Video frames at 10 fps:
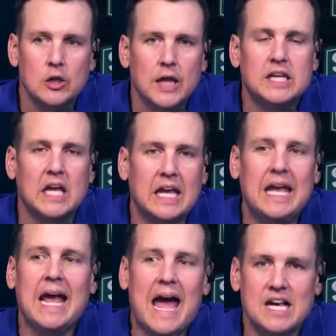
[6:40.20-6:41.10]
Like,
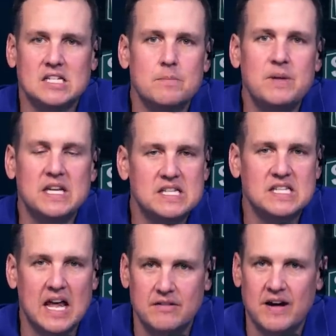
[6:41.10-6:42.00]
he has to be
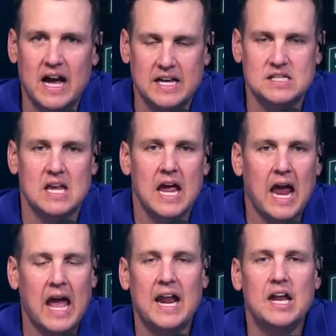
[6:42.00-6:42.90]
incentivized.
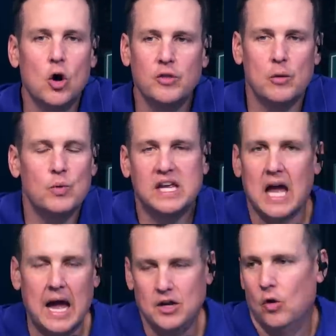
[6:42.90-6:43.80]
And I know that we,
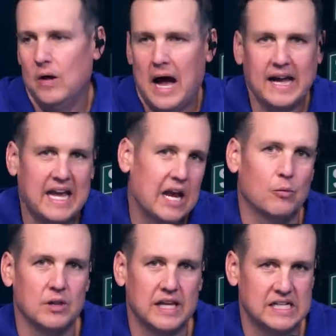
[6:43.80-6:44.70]
you know, I
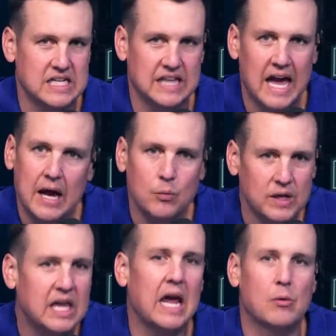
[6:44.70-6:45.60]
can't relate to that.
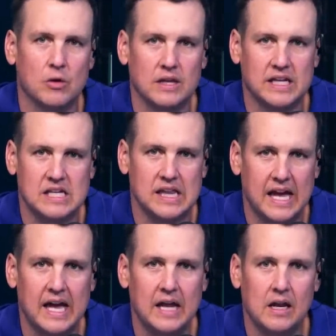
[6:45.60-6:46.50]
We can't relate to
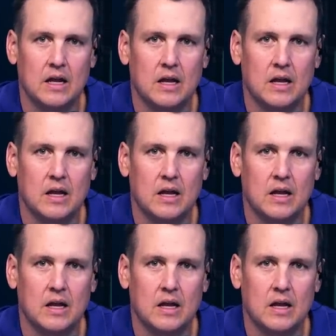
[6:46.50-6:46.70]
that.